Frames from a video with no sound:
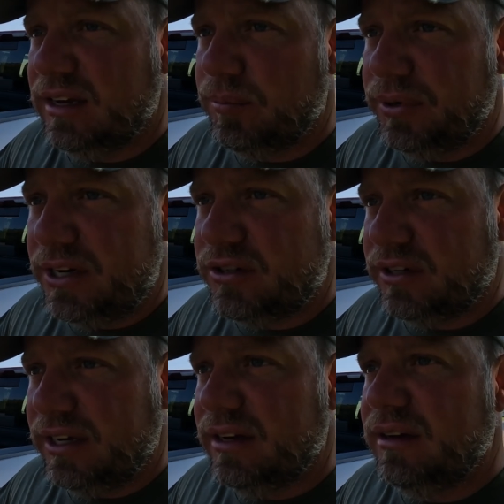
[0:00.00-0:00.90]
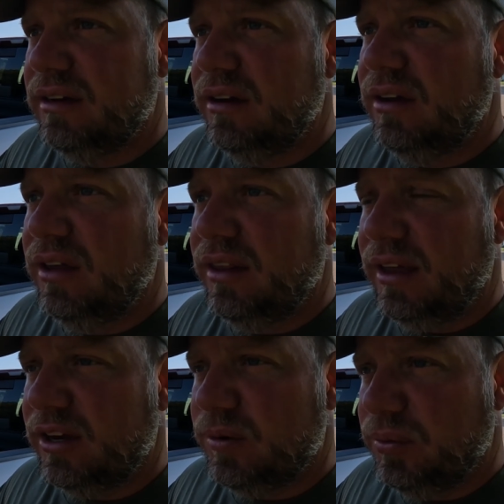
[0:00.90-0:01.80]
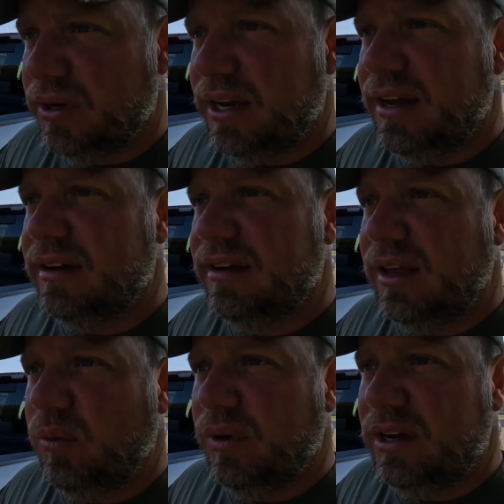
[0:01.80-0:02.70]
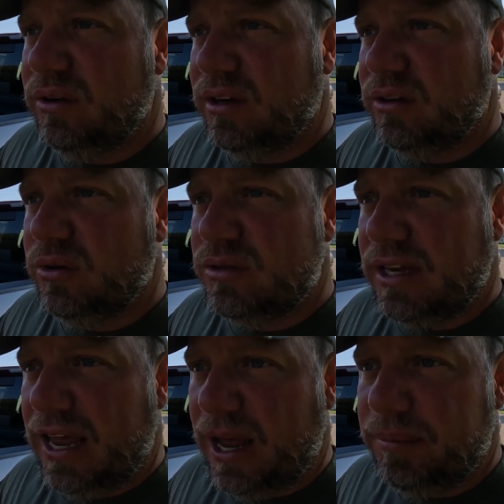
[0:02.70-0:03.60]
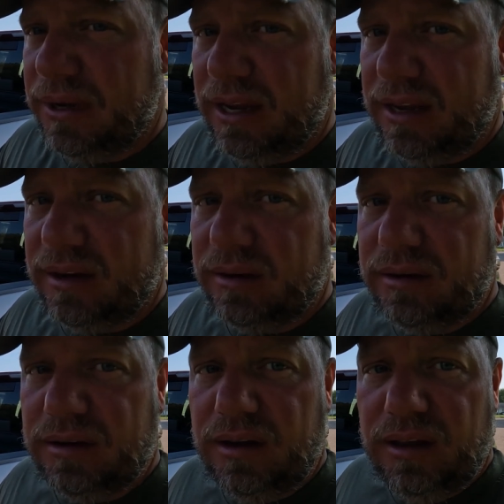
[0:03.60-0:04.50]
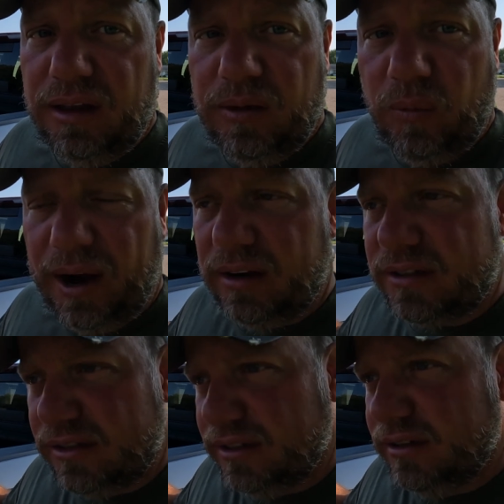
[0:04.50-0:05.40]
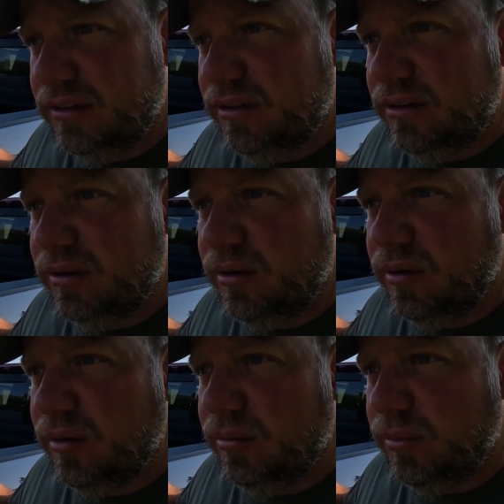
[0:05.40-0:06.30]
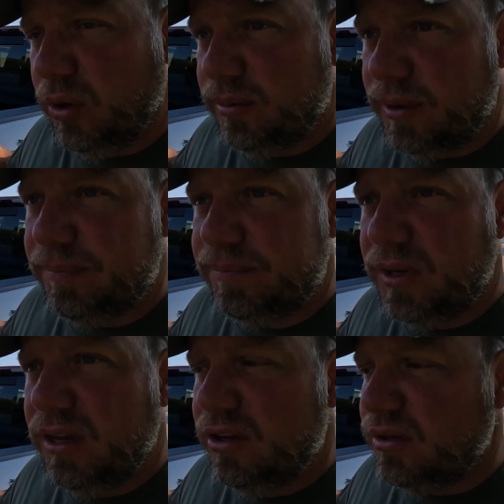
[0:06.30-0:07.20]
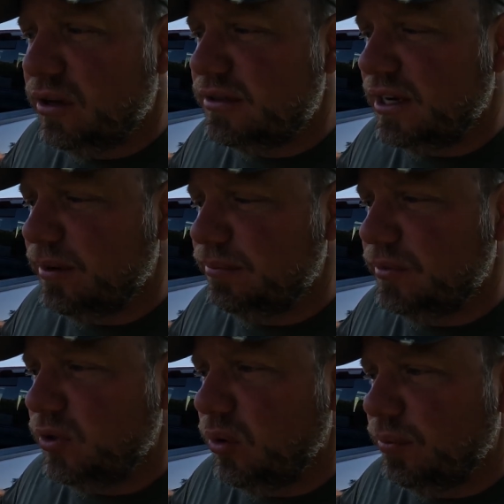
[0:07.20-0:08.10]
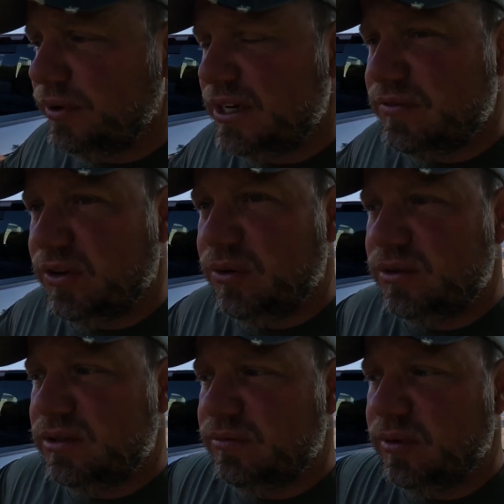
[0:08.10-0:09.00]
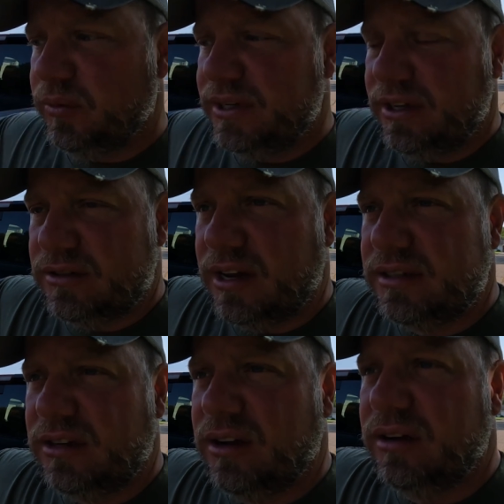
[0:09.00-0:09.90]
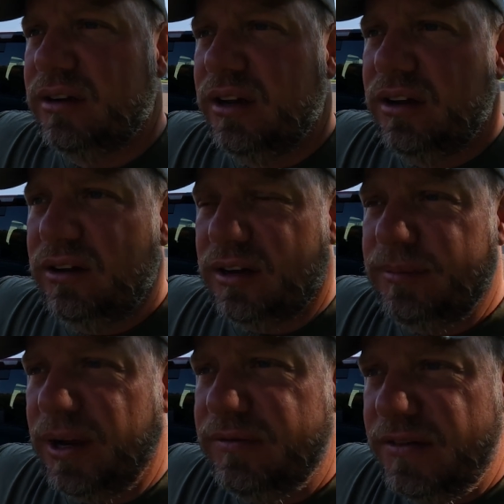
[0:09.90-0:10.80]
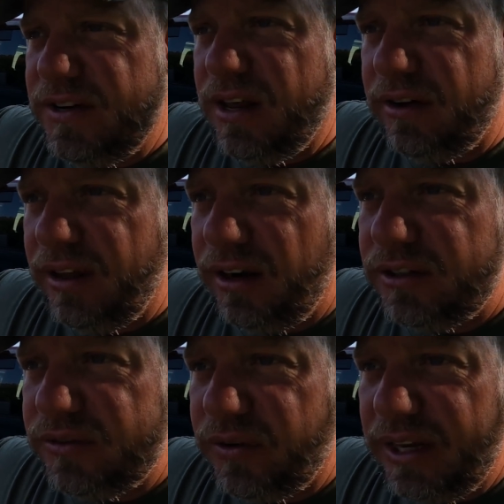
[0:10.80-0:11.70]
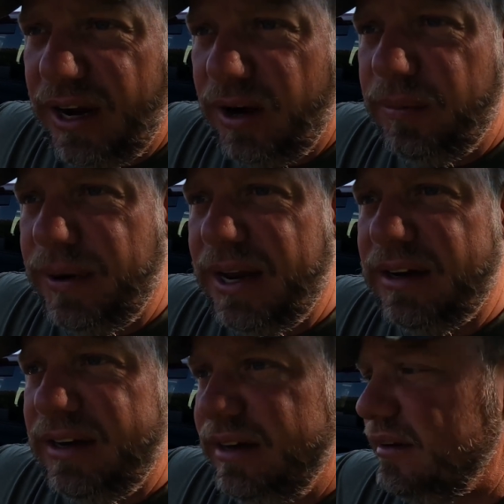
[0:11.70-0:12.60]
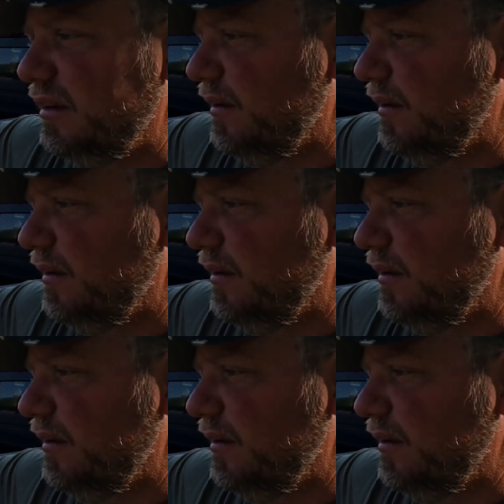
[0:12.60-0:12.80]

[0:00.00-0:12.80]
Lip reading: compressor kit that you put on. That way you can use the app and wirelessly blow them up. So it looks like a total price for those from the retails I saw, looking at about $1,500 for the airbag kit.